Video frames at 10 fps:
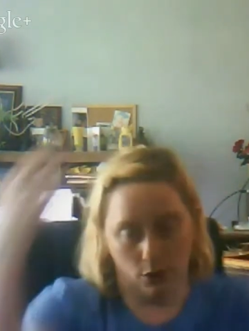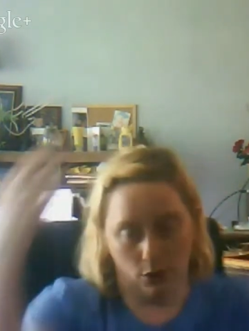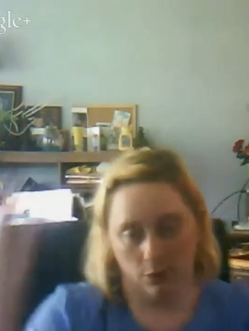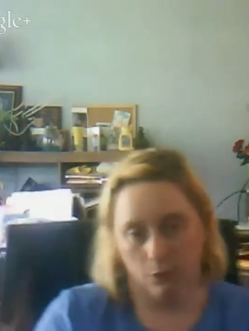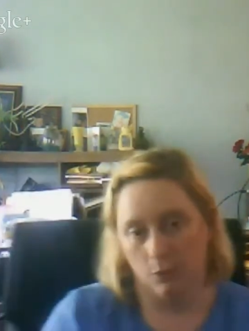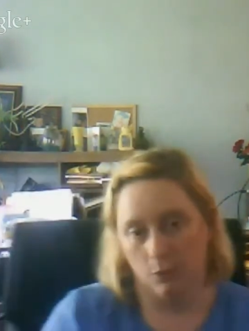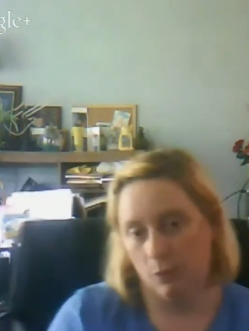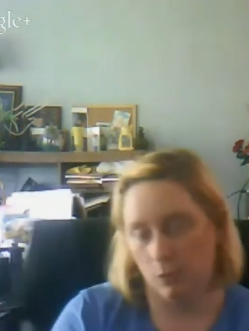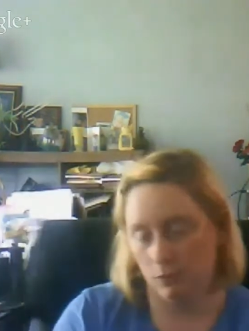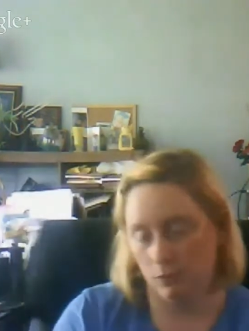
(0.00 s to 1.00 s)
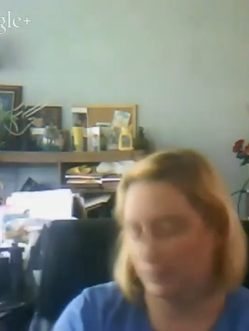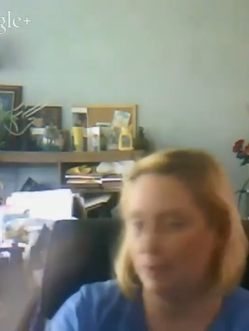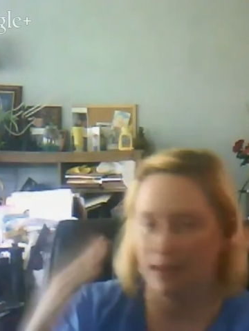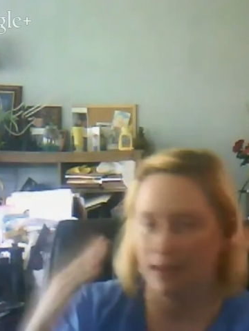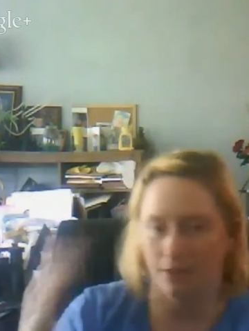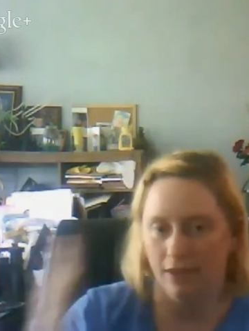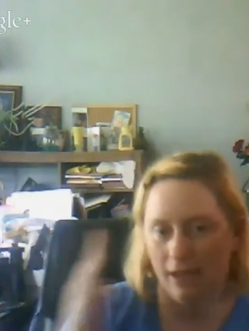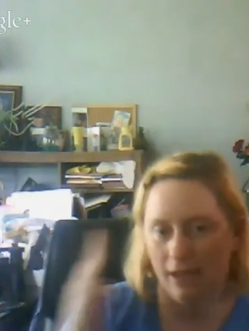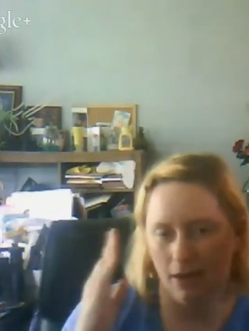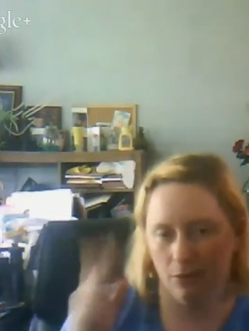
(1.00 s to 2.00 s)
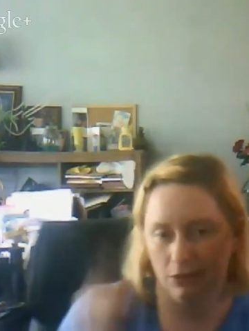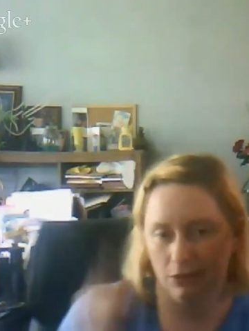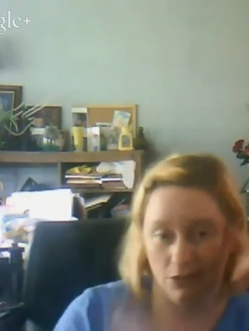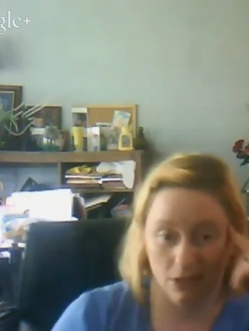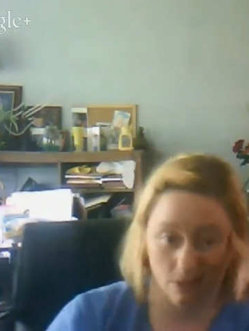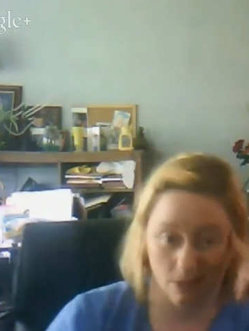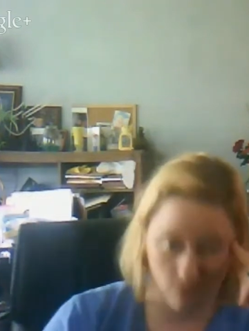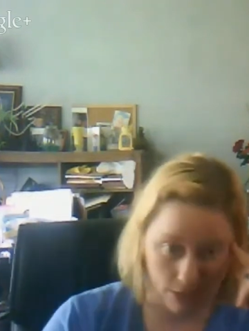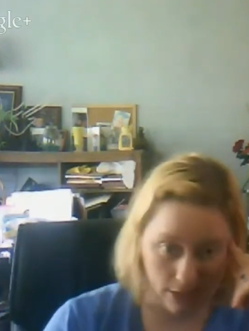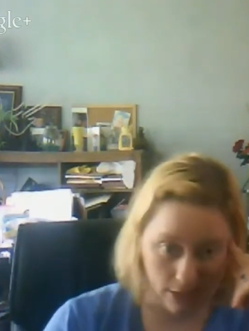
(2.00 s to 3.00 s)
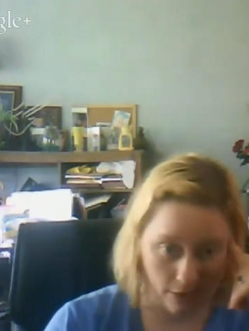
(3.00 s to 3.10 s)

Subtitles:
me hit the religious music